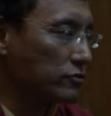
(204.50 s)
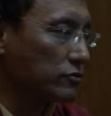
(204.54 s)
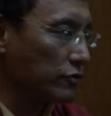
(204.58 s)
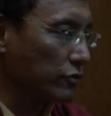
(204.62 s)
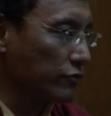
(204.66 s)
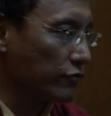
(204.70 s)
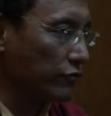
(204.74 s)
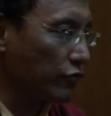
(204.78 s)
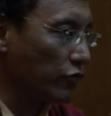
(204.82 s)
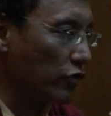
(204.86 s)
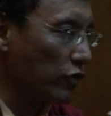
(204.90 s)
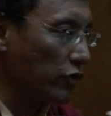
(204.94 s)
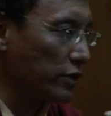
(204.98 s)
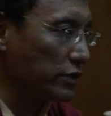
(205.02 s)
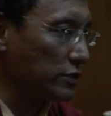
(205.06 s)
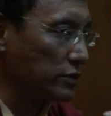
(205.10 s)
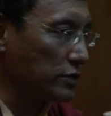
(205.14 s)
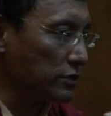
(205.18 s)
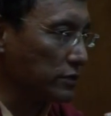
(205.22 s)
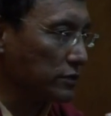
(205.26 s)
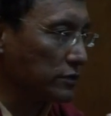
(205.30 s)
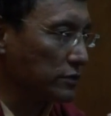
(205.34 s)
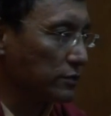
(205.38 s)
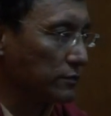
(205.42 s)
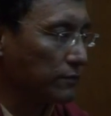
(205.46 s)
avoid
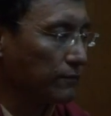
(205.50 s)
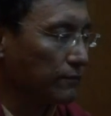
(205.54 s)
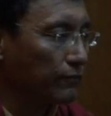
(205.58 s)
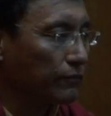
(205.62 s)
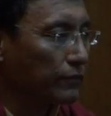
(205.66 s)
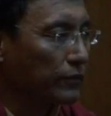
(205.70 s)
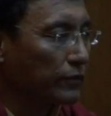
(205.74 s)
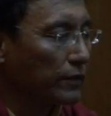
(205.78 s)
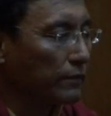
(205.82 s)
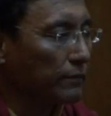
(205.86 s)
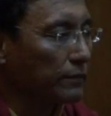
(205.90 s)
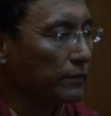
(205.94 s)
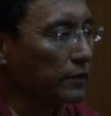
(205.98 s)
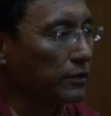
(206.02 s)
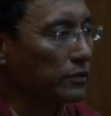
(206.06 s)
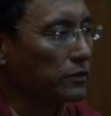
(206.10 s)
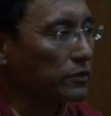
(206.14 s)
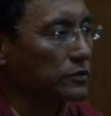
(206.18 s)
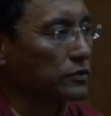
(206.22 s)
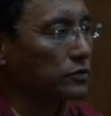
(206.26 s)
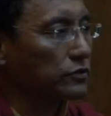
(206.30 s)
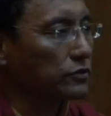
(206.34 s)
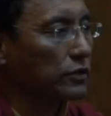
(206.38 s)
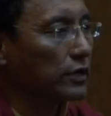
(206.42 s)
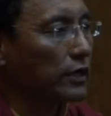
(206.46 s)
it,
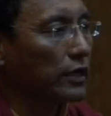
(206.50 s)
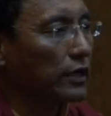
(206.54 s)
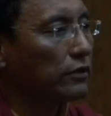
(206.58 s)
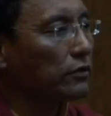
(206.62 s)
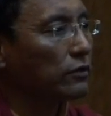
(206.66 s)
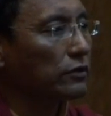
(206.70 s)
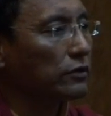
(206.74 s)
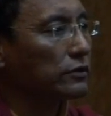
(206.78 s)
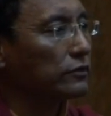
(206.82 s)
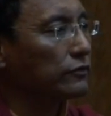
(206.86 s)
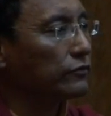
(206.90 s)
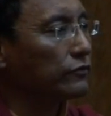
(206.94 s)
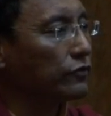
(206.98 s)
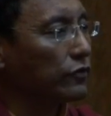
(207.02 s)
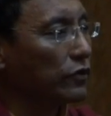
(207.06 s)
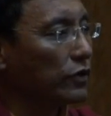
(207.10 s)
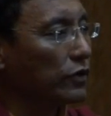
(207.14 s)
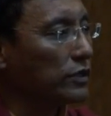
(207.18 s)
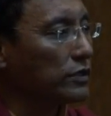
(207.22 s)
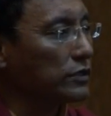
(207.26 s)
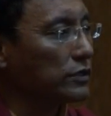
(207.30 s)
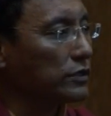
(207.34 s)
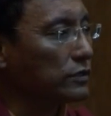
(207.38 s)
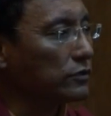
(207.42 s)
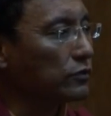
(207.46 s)
because you cannot
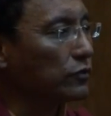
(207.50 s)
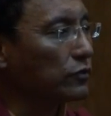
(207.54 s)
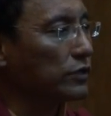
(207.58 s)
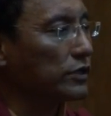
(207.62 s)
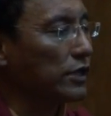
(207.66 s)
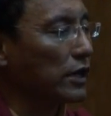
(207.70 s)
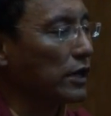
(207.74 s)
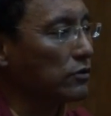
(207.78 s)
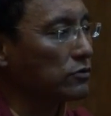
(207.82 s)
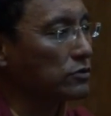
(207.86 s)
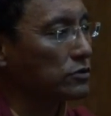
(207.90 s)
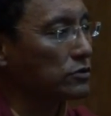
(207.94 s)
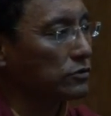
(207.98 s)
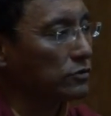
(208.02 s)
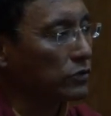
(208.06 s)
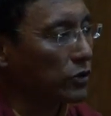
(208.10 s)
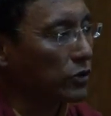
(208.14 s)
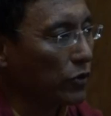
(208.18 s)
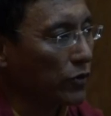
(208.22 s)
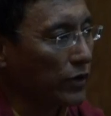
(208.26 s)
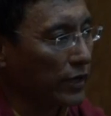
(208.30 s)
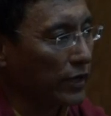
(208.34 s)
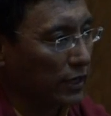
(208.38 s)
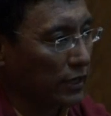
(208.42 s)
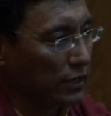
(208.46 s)
avoid it without
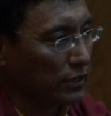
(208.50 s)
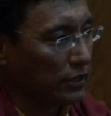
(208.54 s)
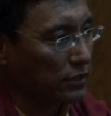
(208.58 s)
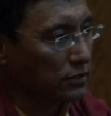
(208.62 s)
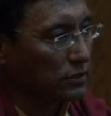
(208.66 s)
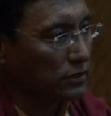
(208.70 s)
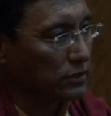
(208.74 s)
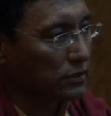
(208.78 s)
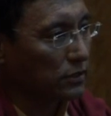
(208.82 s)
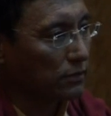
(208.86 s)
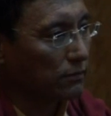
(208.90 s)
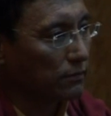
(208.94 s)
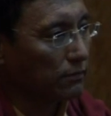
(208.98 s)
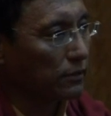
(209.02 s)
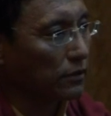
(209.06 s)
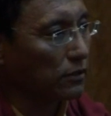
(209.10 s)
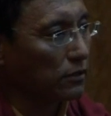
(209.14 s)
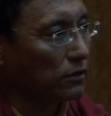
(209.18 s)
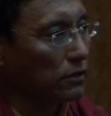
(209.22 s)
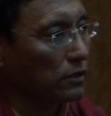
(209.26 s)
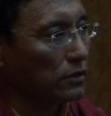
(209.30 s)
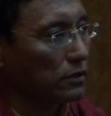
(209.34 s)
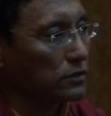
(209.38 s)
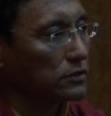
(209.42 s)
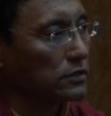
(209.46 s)
knowing it,
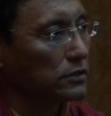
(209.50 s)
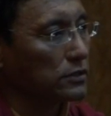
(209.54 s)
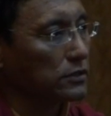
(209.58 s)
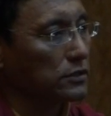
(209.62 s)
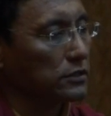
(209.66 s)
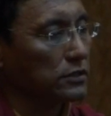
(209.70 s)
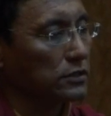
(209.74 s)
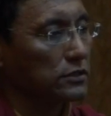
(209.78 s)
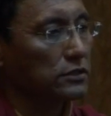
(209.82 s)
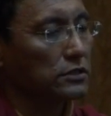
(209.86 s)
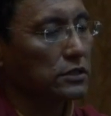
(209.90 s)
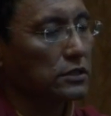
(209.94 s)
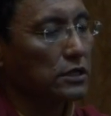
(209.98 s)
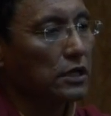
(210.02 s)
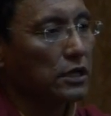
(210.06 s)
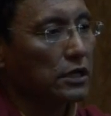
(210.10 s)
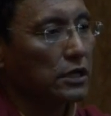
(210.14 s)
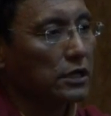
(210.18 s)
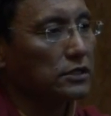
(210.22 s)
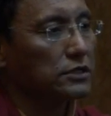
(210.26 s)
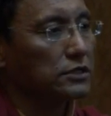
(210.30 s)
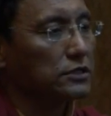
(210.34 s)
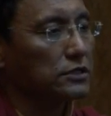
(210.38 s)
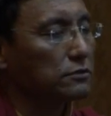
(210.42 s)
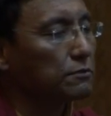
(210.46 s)
because it is
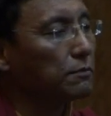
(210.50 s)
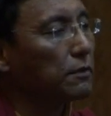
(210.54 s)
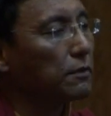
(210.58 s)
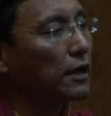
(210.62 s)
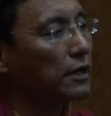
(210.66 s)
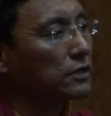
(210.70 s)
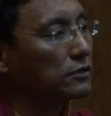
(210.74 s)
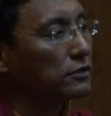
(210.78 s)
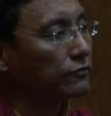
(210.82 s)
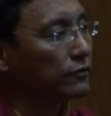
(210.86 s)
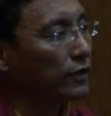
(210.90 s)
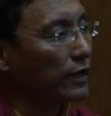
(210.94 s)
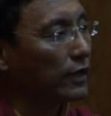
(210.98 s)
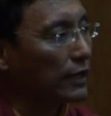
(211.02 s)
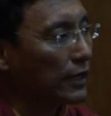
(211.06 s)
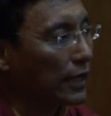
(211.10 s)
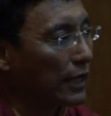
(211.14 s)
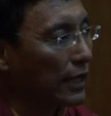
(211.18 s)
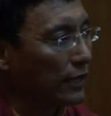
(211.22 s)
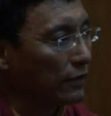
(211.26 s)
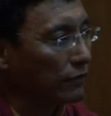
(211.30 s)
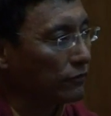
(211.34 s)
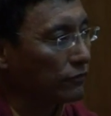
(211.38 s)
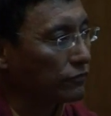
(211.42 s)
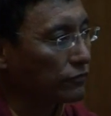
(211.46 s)
part of our
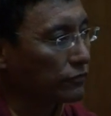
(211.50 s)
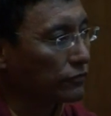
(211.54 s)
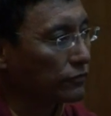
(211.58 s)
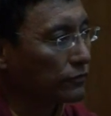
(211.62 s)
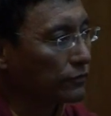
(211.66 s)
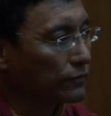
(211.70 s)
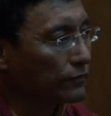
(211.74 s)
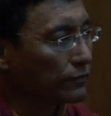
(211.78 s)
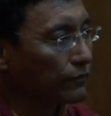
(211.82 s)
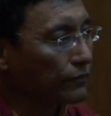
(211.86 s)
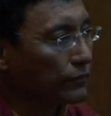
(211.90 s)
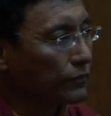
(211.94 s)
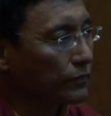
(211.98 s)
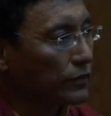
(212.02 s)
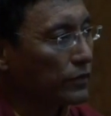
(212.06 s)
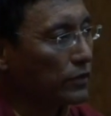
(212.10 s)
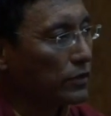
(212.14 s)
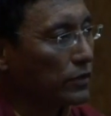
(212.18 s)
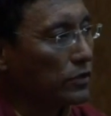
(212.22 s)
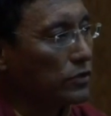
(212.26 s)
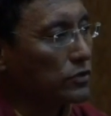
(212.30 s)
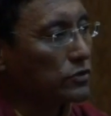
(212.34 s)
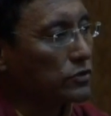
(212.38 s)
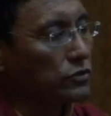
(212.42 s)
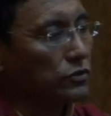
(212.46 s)
life.
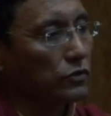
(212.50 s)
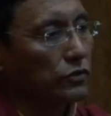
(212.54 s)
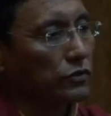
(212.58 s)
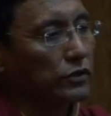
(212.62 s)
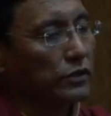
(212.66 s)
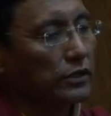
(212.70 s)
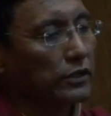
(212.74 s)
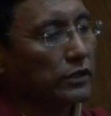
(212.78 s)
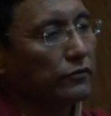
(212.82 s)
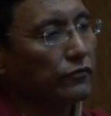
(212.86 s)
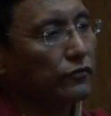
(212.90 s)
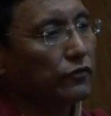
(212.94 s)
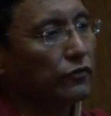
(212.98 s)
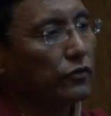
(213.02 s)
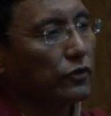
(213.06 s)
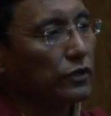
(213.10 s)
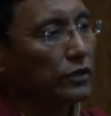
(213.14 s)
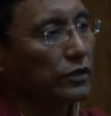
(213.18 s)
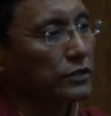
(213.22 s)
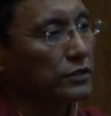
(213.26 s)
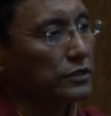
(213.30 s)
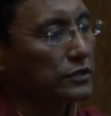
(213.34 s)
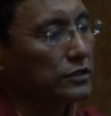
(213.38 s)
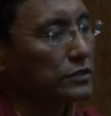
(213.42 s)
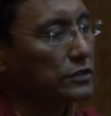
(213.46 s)
So therefore
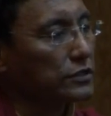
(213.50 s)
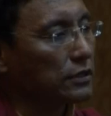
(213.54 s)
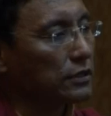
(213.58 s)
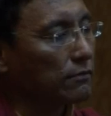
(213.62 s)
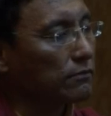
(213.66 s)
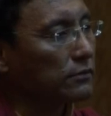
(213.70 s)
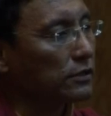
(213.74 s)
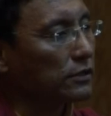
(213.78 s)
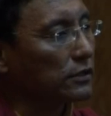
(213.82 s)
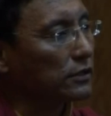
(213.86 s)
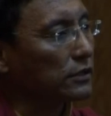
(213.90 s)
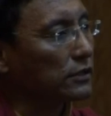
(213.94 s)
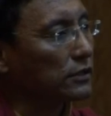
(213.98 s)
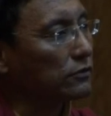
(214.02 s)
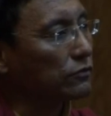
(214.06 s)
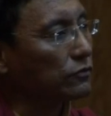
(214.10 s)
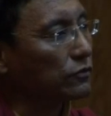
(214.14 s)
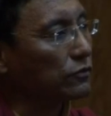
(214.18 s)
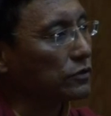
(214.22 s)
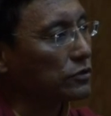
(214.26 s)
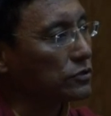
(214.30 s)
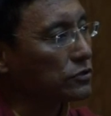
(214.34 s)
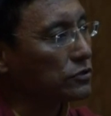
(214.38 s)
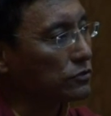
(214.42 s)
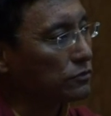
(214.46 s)
it is something that
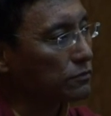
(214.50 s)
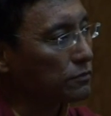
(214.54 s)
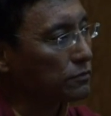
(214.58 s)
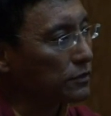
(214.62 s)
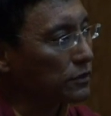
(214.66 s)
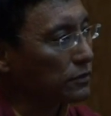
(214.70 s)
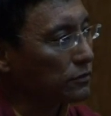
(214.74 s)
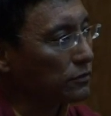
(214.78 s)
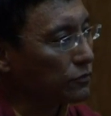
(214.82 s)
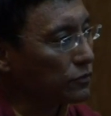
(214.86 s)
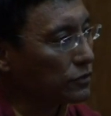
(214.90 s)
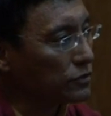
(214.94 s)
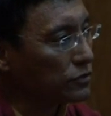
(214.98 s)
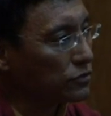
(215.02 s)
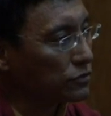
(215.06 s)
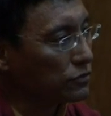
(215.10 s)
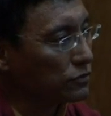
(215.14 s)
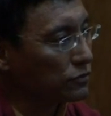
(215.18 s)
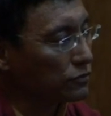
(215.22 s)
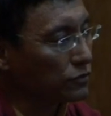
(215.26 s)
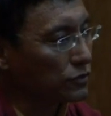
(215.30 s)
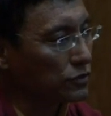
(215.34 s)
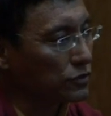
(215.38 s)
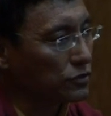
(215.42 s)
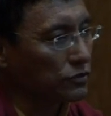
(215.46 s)
we
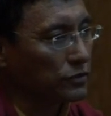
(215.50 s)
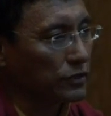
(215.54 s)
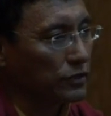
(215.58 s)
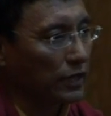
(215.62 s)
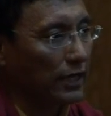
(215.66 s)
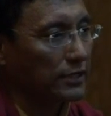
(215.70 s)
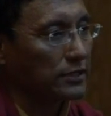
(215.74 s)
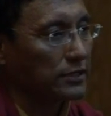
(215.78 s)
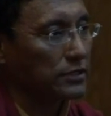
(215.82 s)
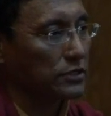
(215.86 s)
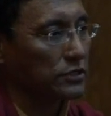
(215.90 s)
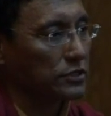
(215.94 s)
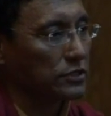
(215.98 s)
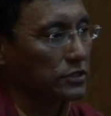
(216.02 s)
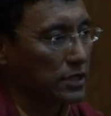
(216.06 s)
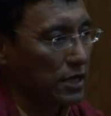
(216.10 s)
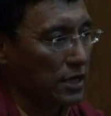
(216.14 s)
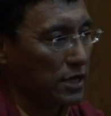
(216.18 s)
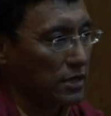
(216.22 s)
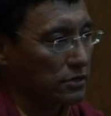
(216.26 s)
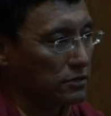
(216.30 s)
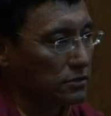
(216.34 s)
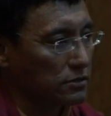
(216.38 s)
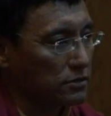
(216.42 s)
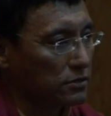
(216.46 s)
should
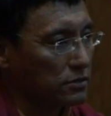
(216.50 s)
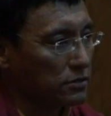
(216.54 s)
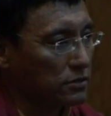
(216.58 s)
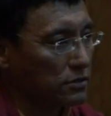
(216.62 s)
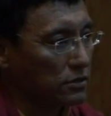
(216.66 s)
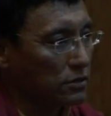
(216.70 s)
understand.